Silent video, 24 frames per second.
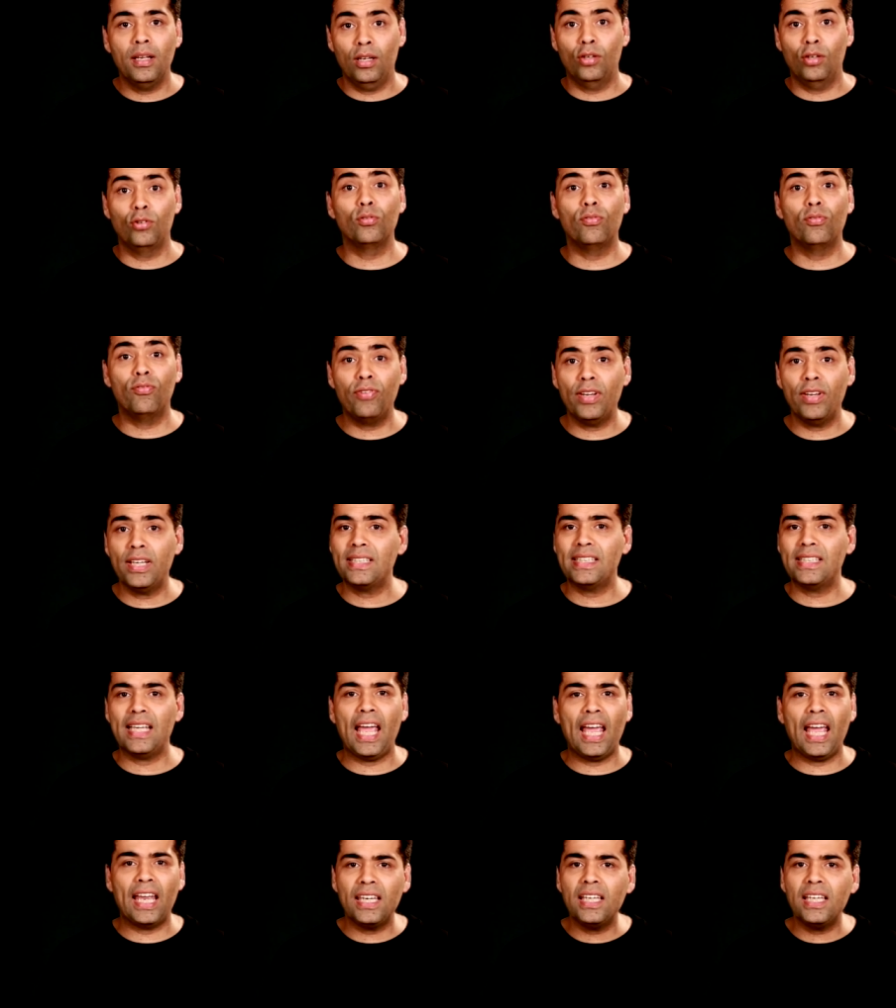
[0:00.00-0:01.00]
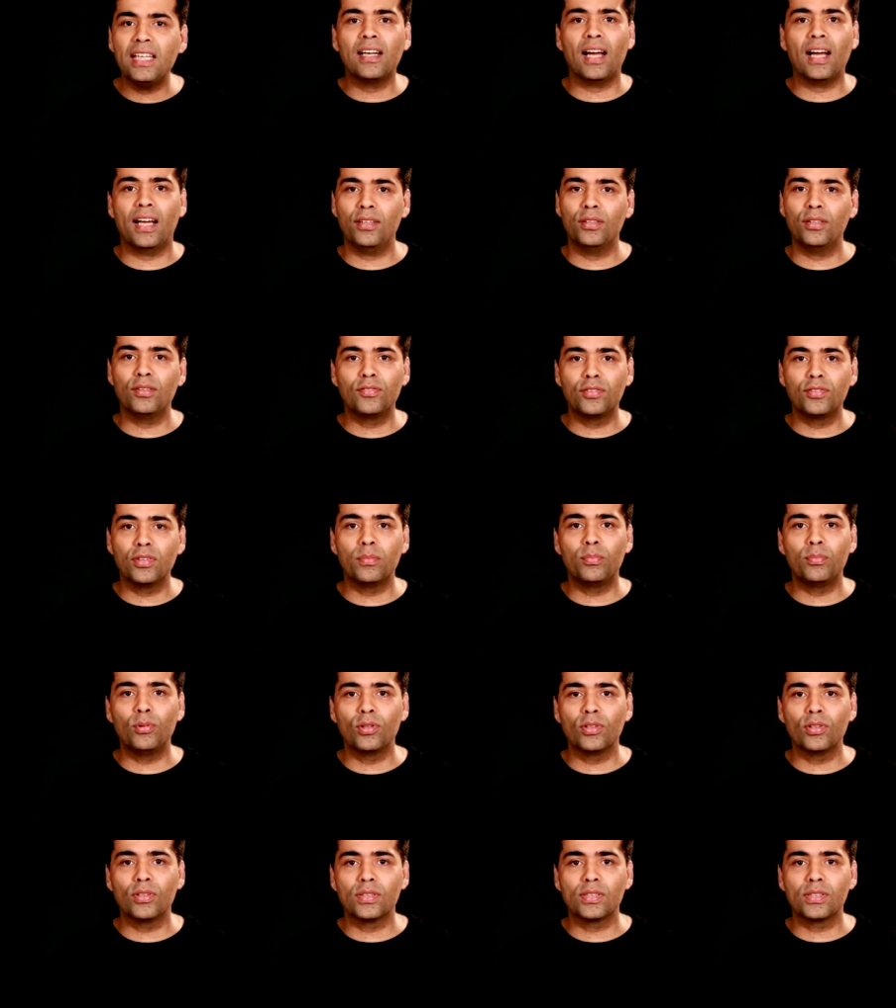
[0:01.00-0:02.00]
to face any kind of
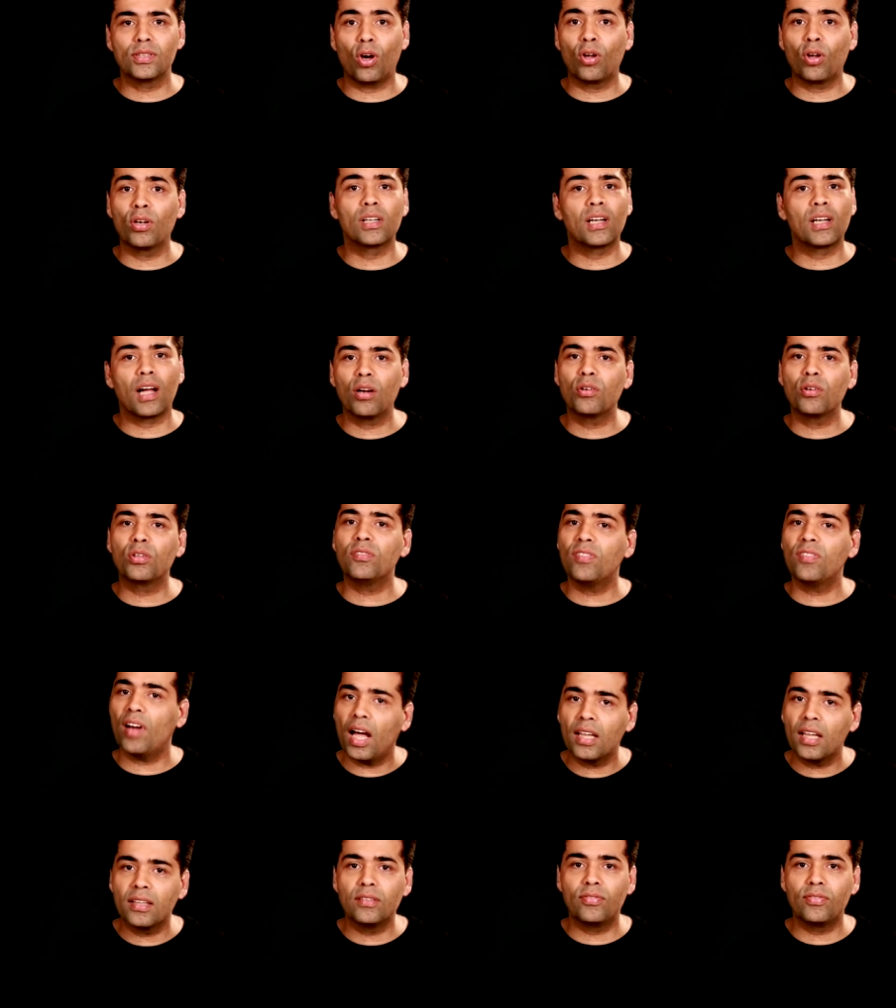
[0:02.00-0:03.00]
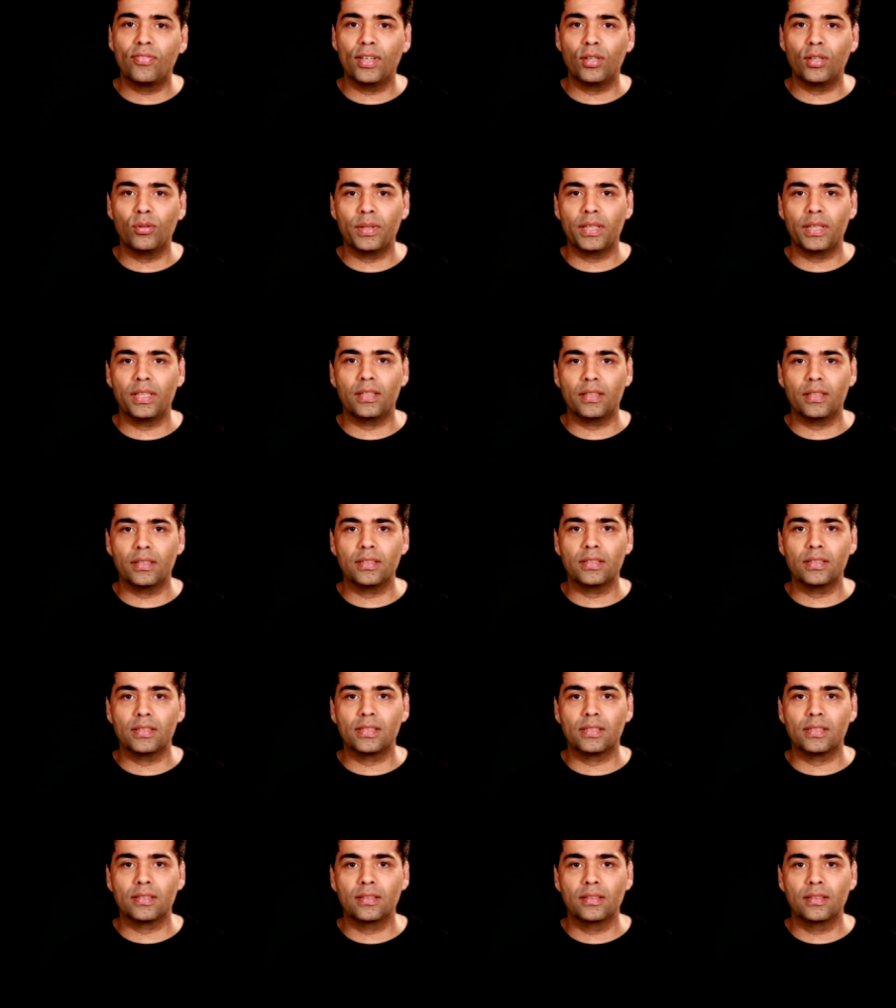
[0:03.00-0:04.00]
turbulence on account of other fellow
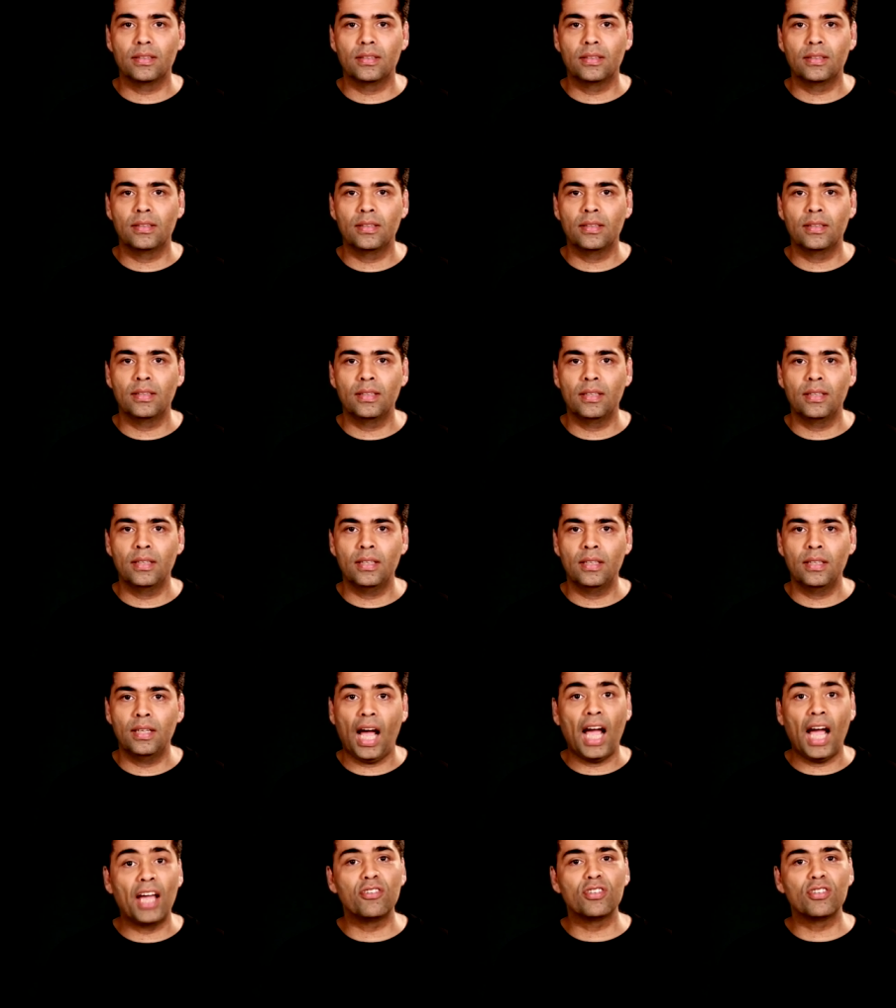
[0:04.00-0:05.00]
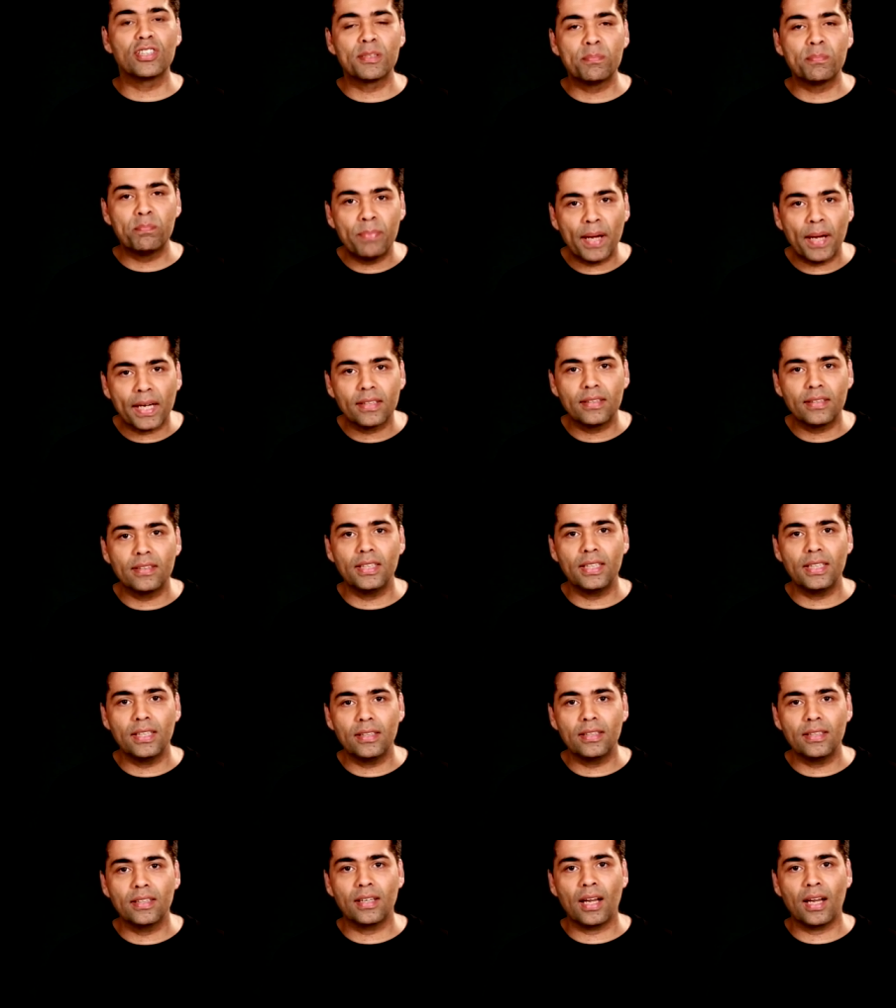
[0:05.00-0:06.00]
Indians. I respect the
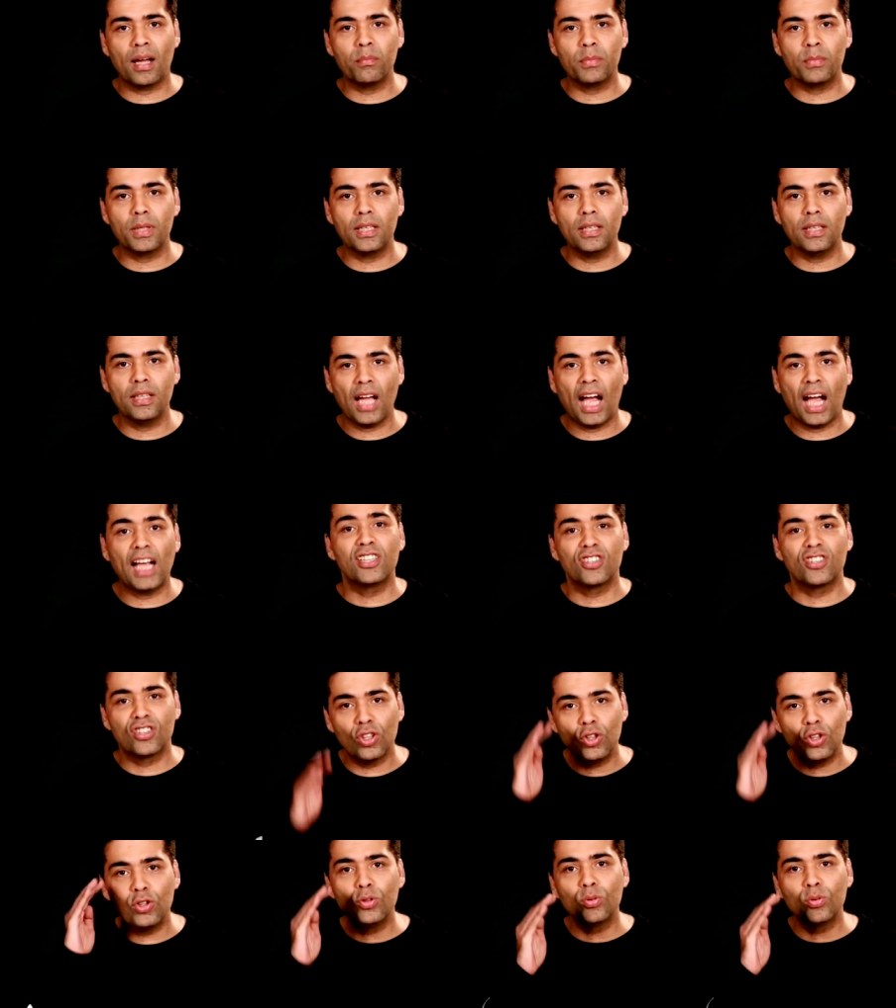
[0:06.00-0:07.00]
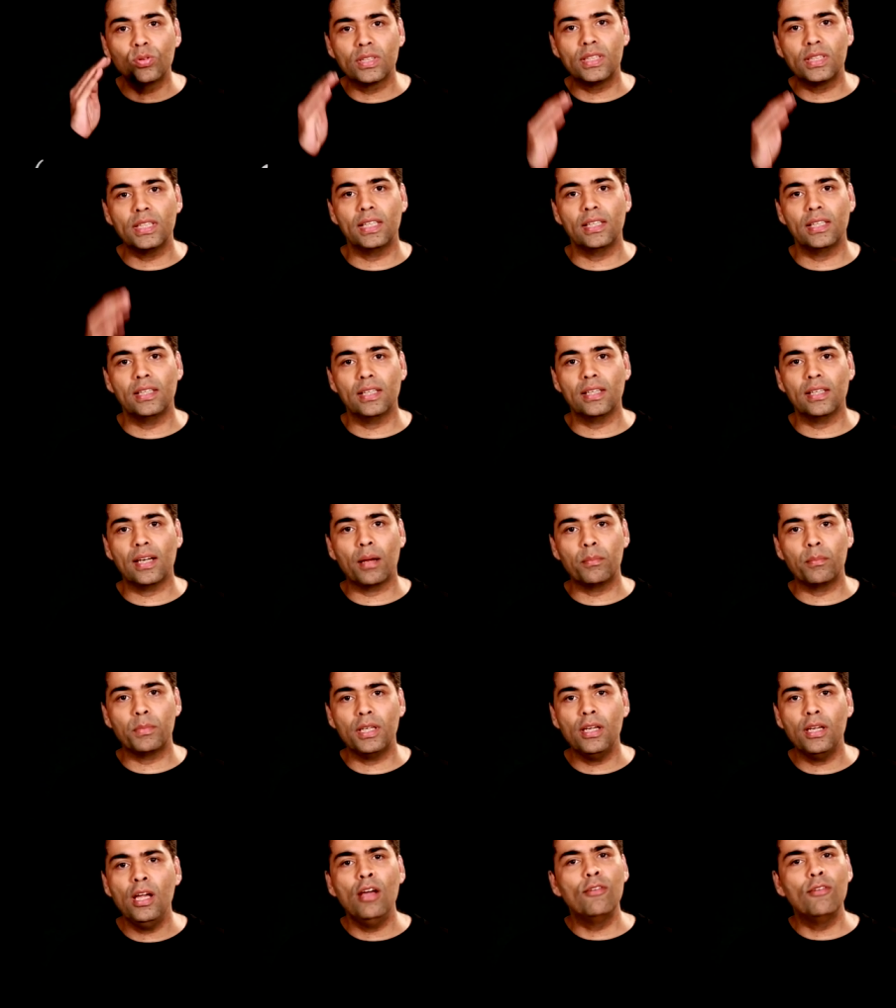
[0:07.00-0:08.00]
Indian Army. I salute the Indian
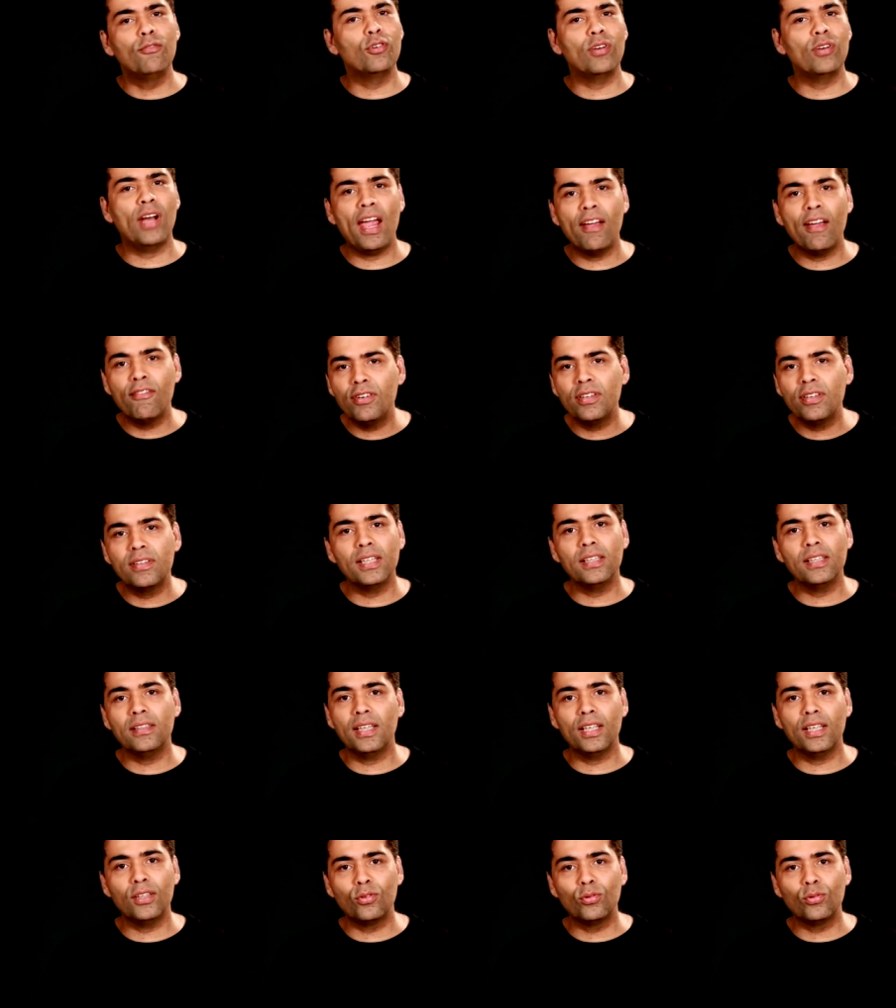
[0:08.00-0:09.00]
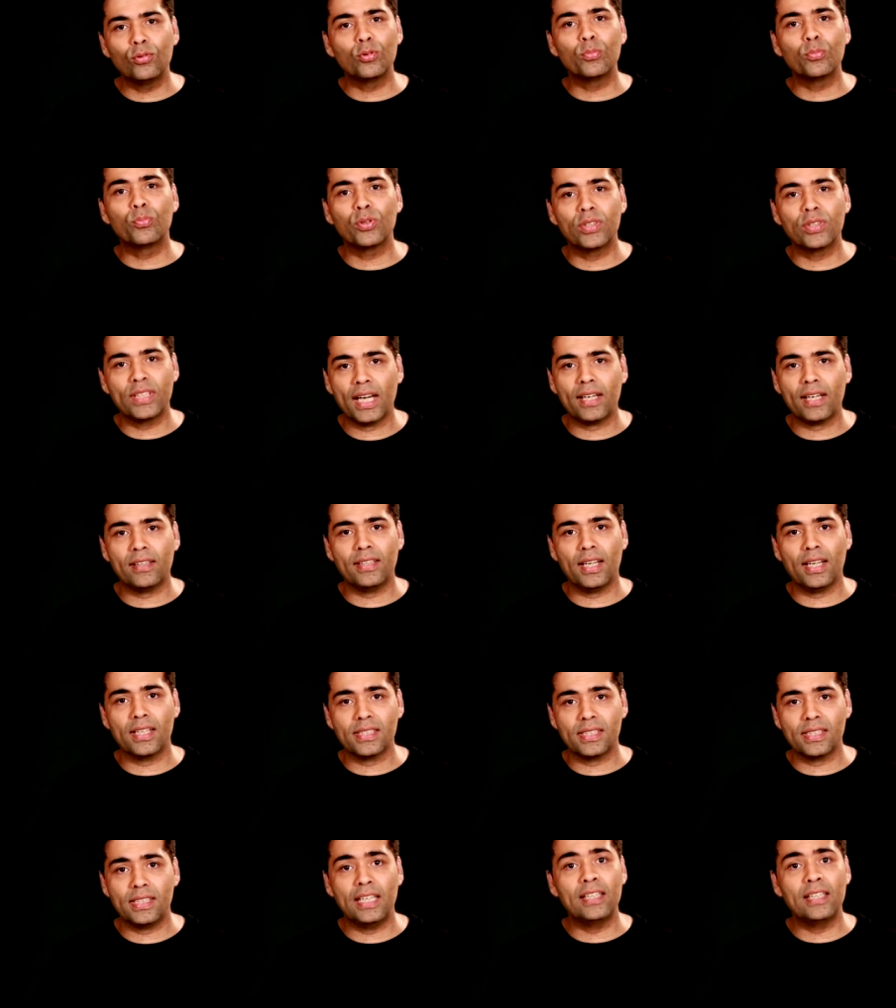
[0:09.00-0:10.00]
Army for everything they do to protect
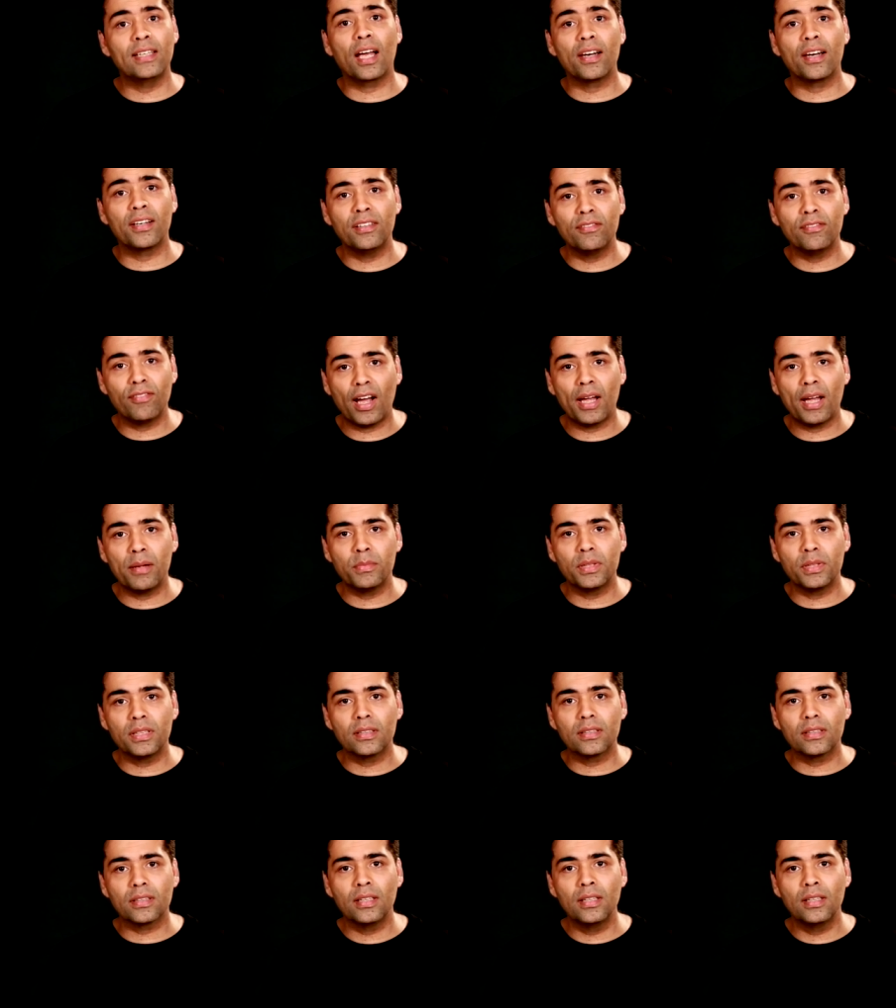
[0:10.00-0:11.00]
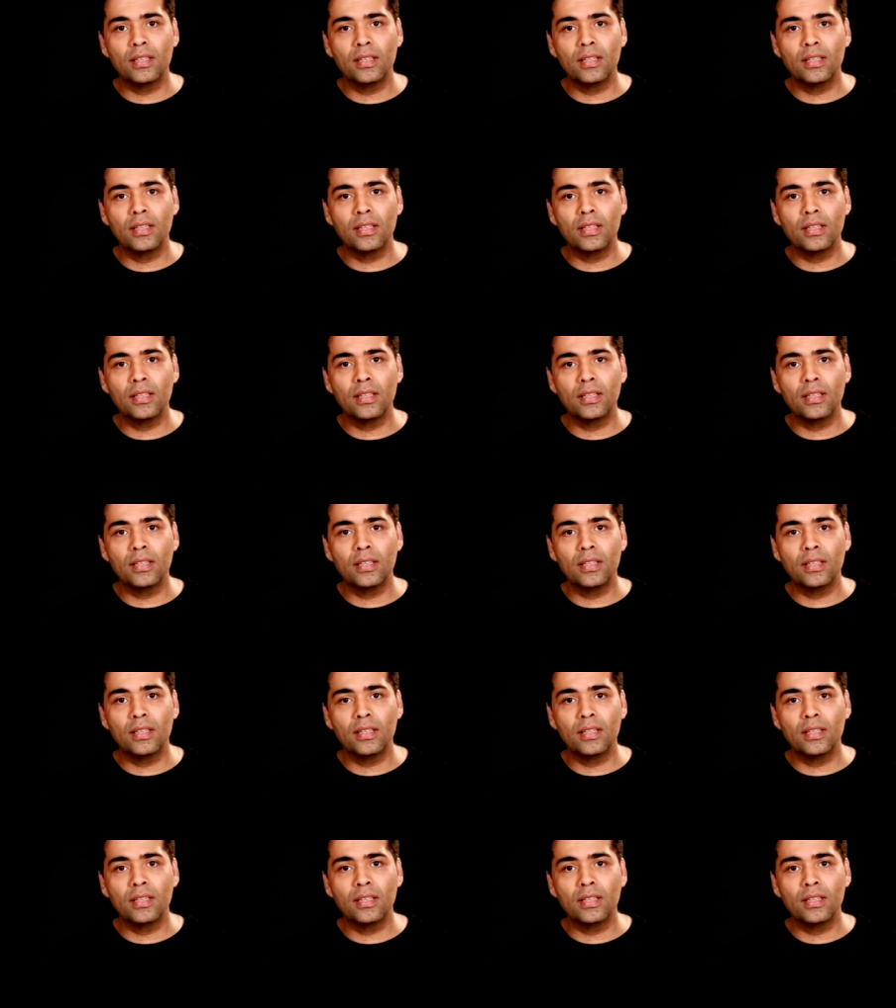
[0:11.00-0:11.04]
us in our environment.